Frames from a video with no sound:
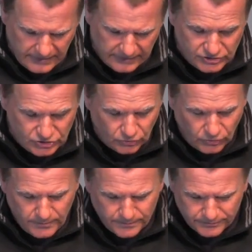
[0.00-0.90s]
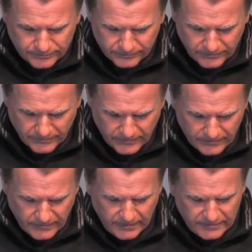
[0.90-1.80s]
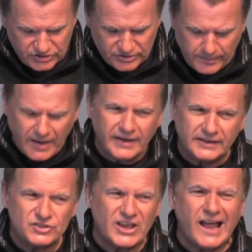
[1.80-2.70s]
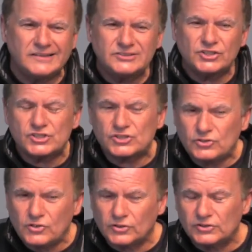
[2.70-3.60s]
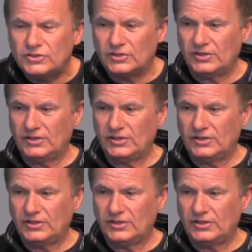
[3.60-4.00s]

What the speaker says: And so, the spies understood